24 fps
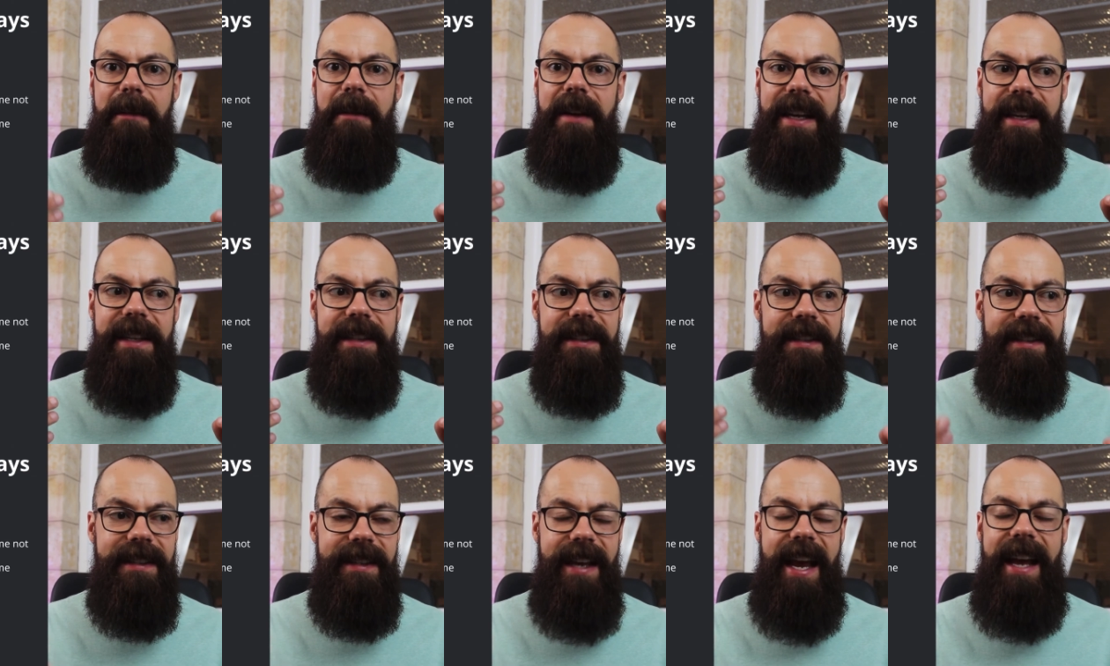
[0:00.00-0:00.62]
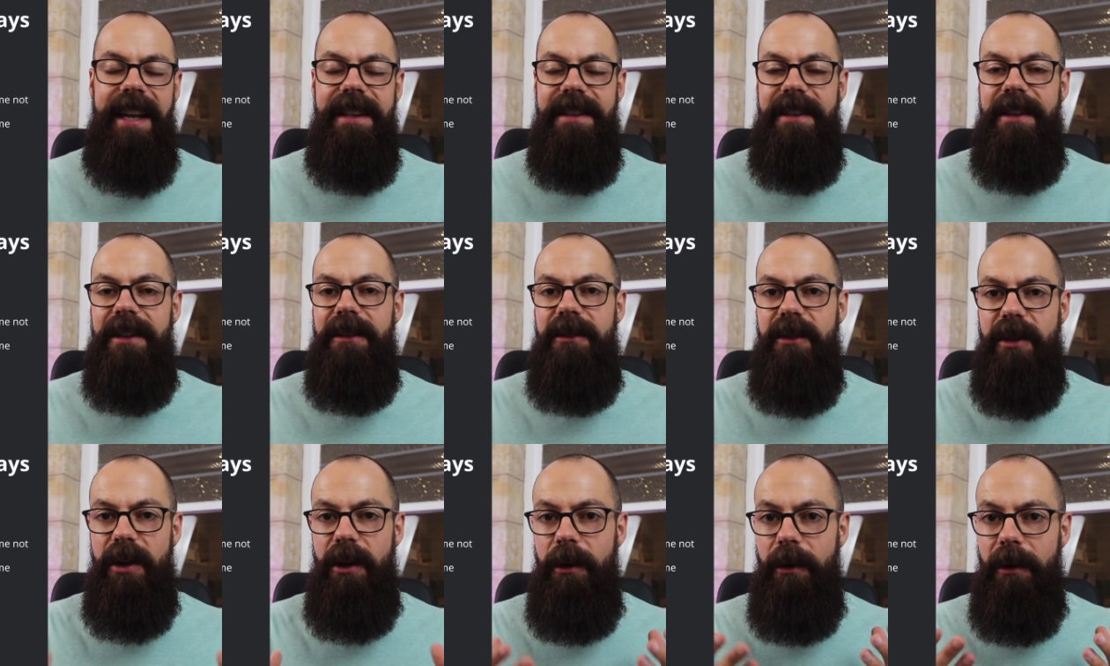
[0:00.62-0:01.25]
is set
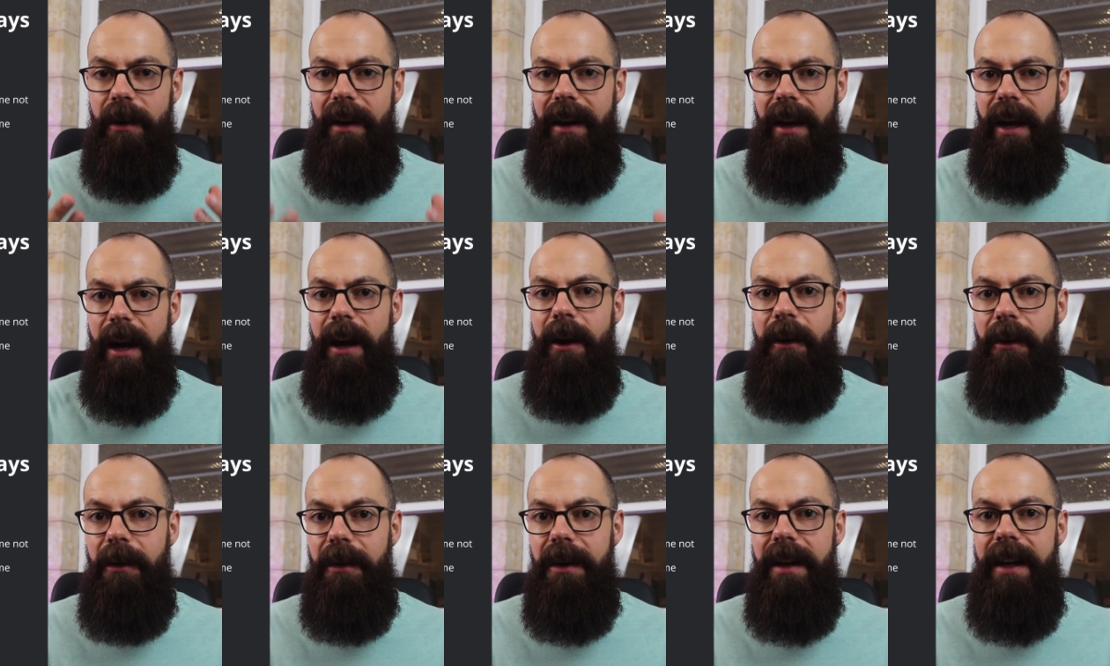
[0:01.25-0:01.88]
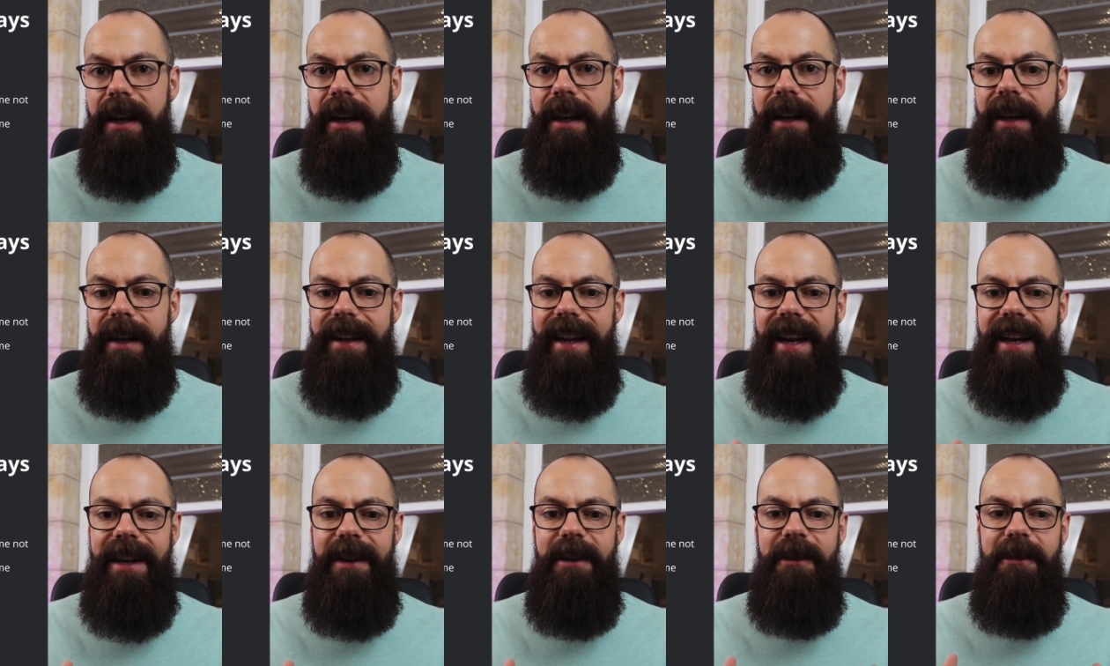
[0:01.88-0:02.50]
too low.
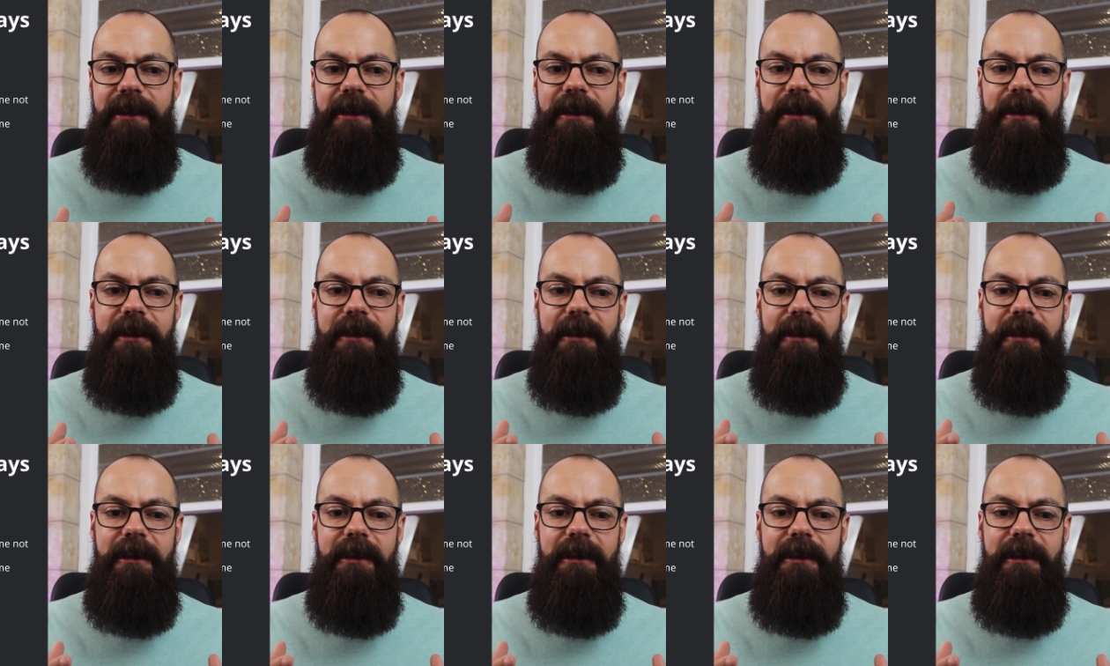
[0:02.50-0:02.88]
Now,